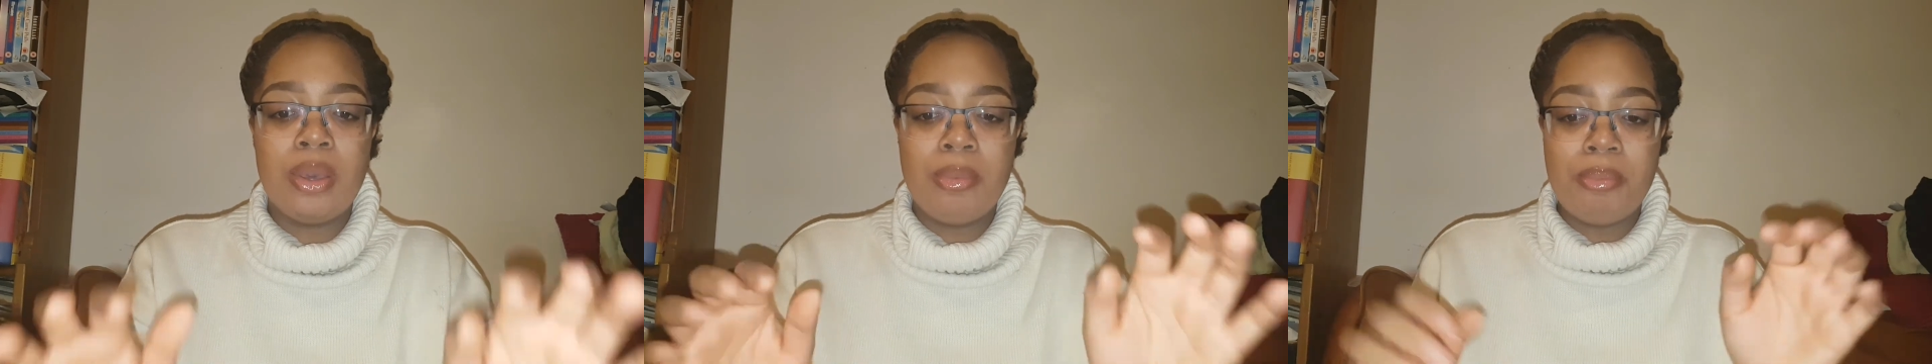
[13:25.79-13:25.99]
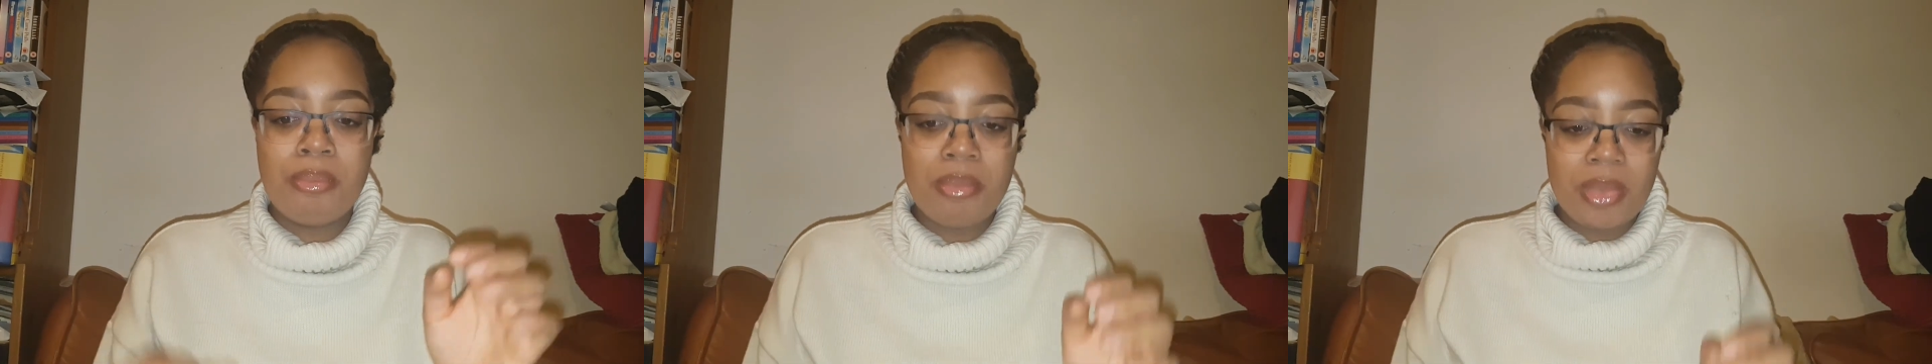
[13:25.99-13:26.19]

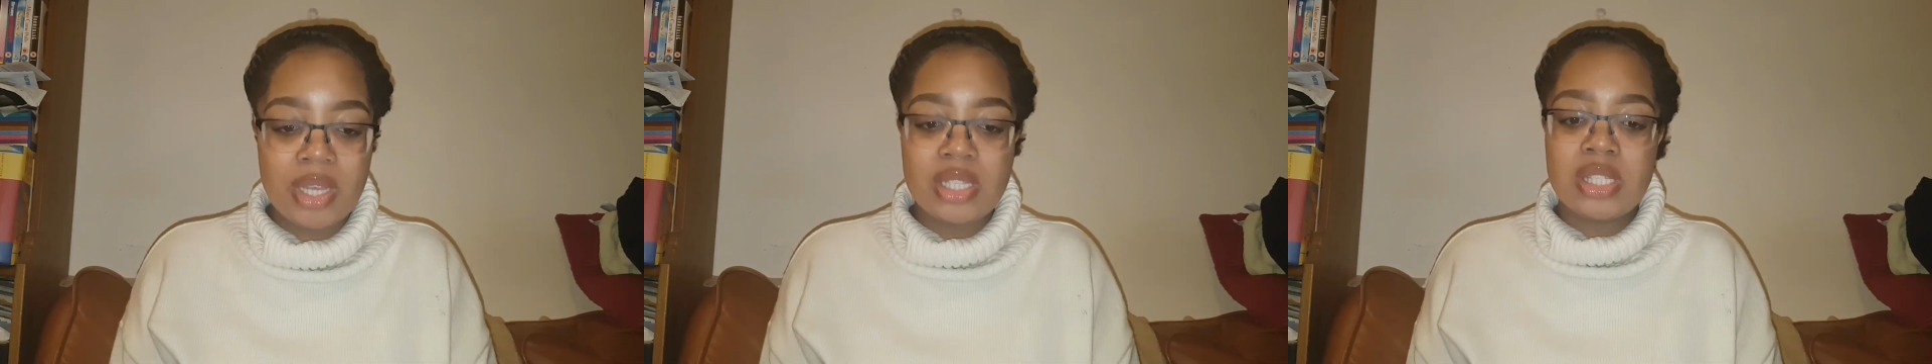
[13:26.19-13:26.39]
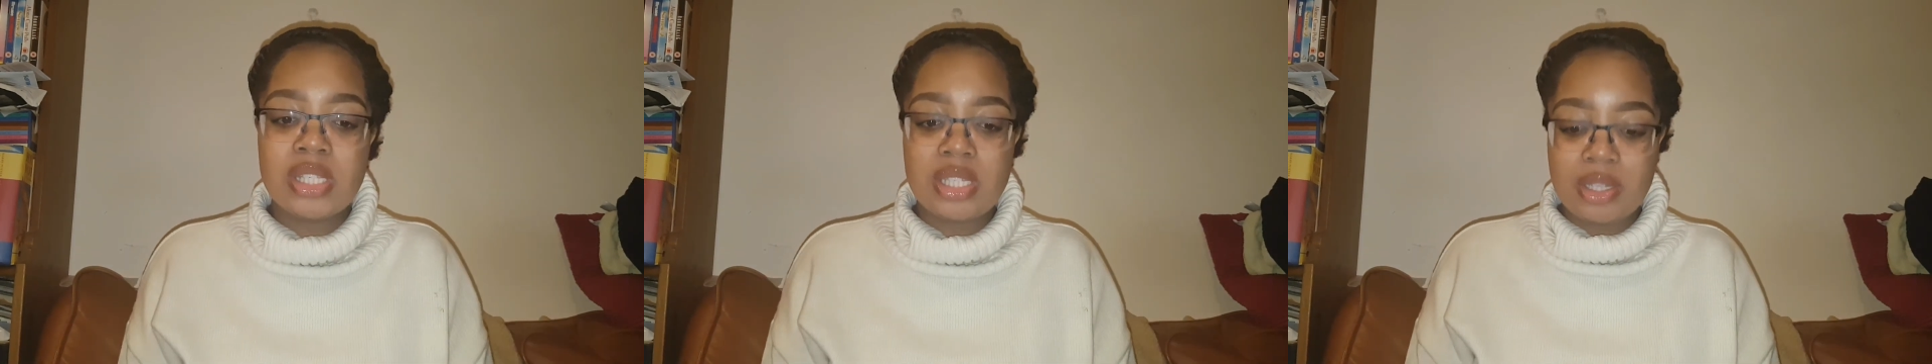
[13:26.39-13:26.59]

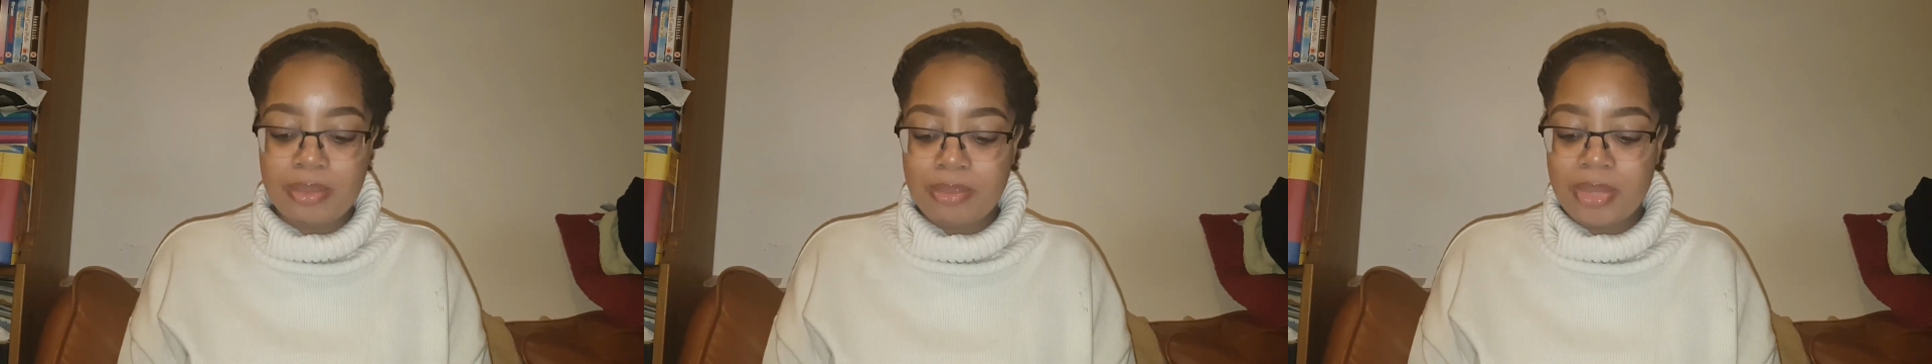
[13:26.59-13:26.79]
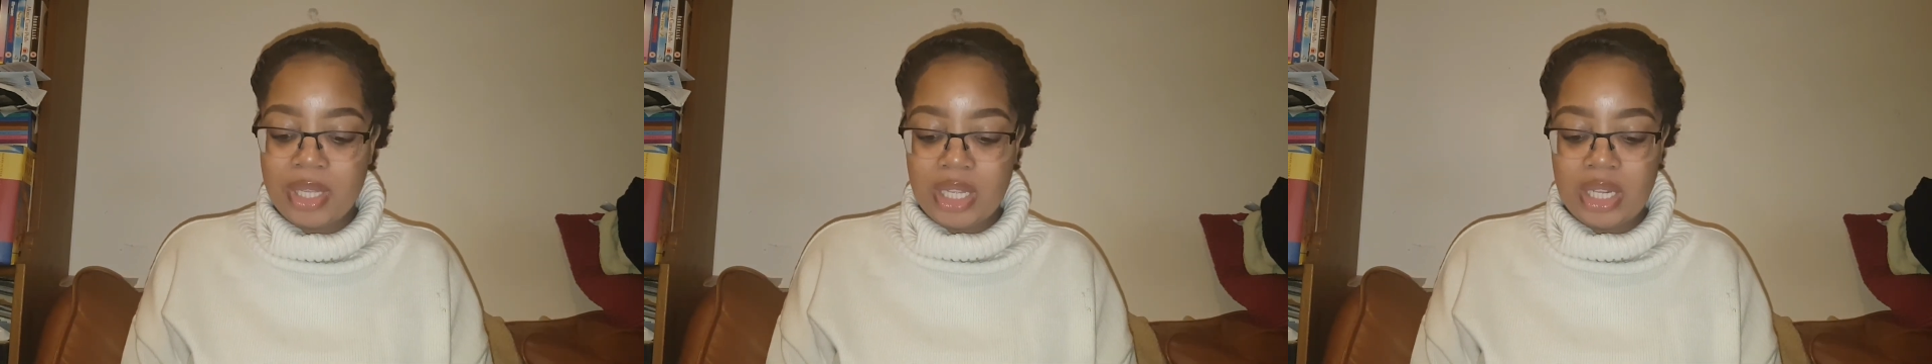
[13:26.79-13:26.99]
must
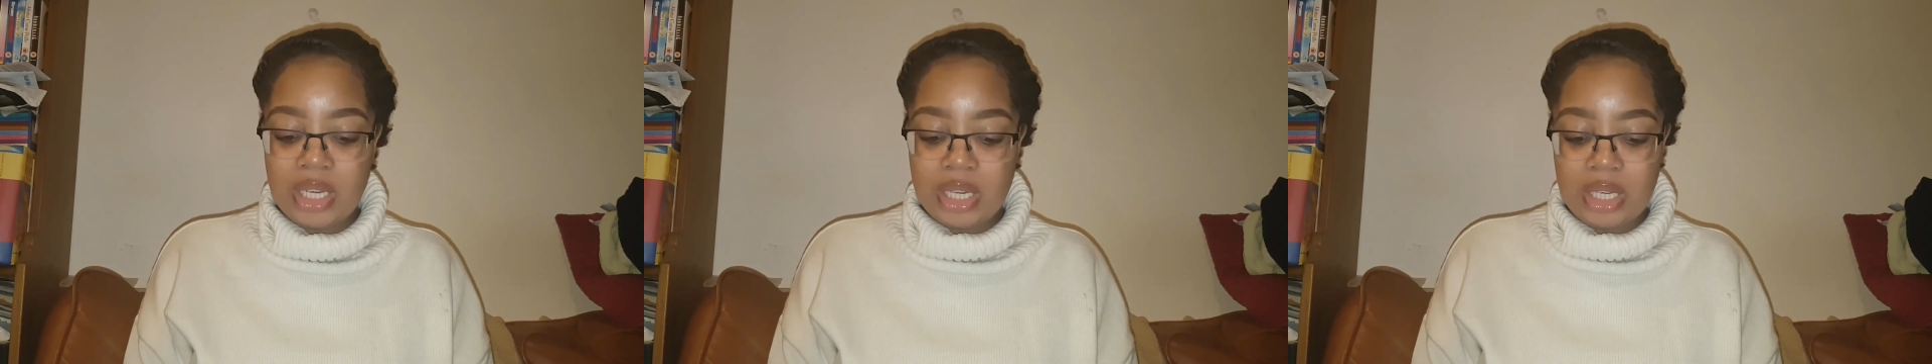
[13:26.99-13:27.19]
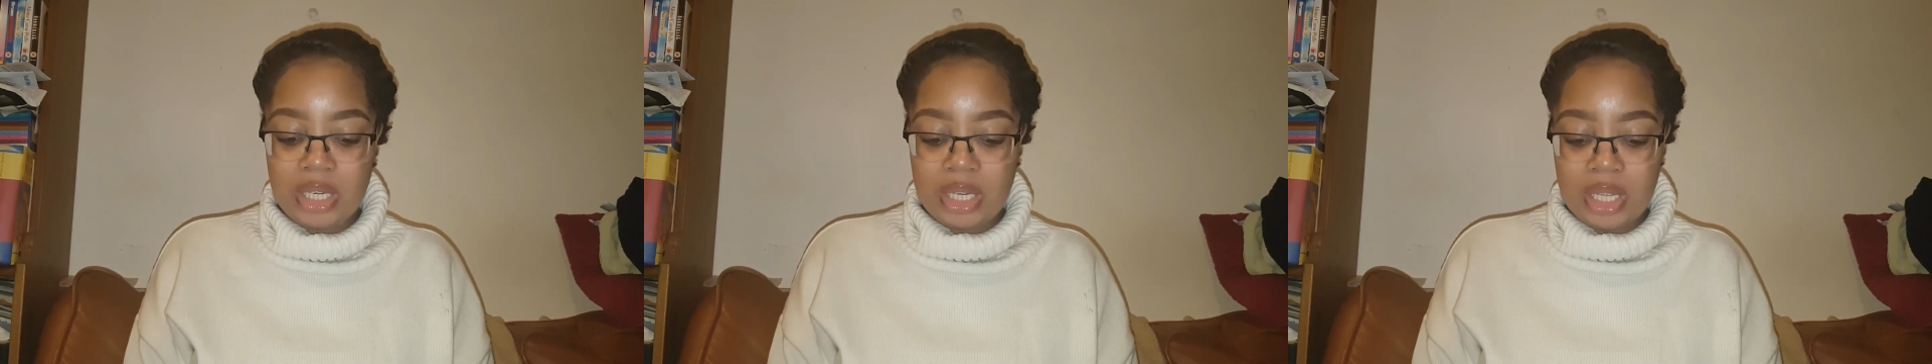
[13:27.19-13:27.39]
have
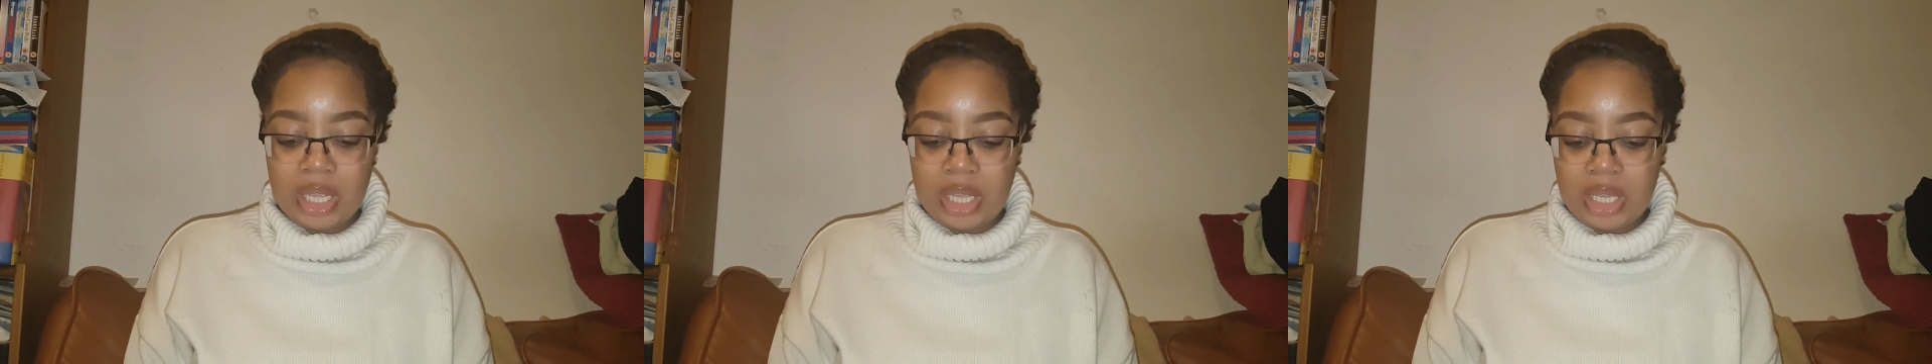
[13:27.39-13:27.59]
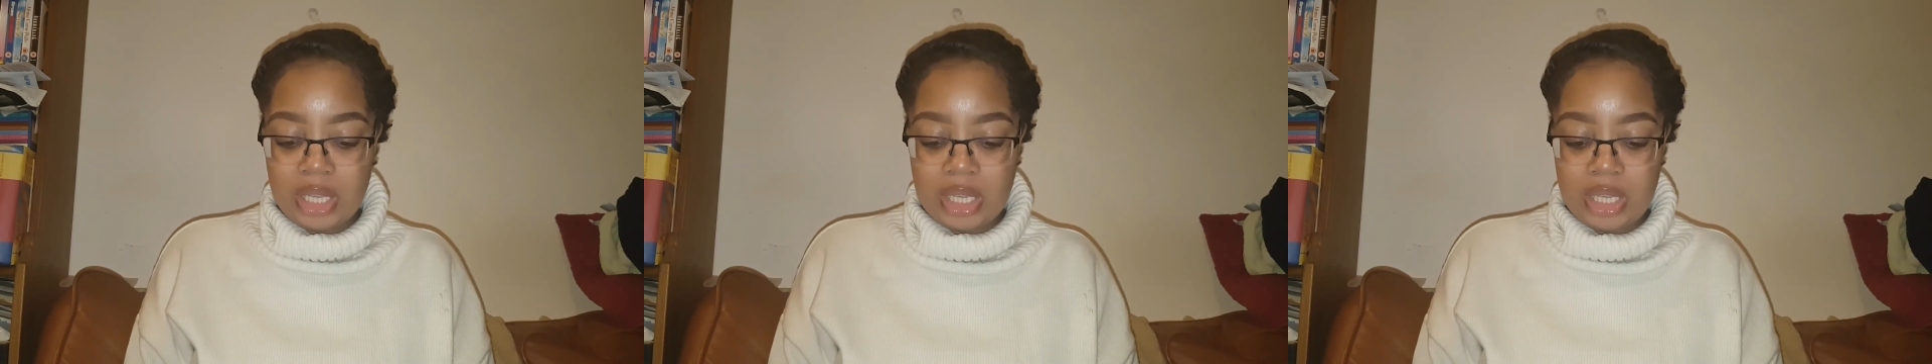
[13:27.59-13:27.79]
been
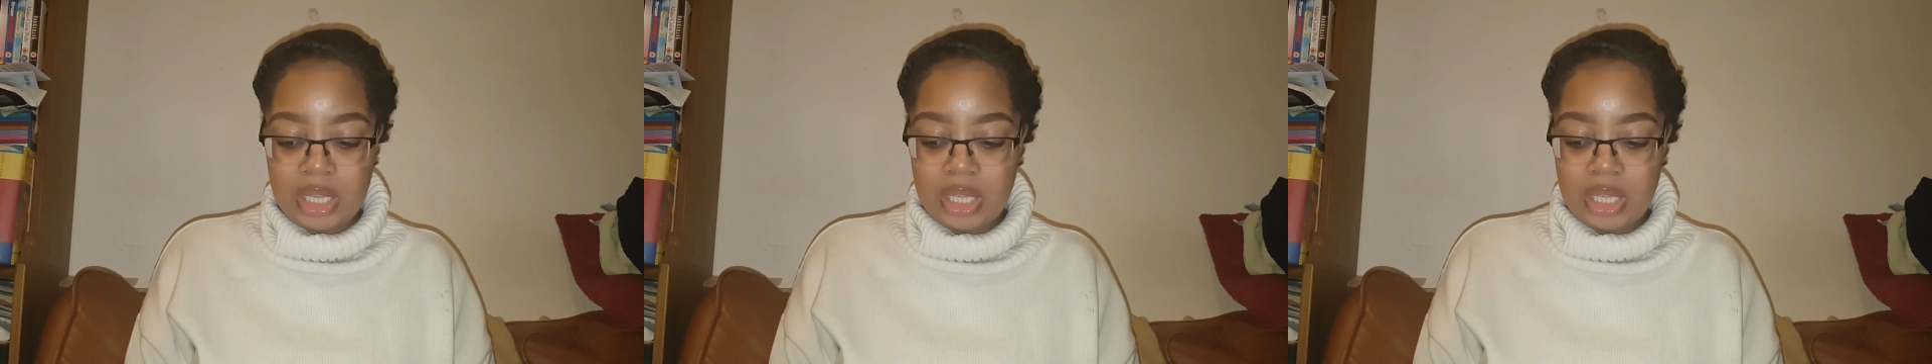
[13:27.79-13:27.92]
like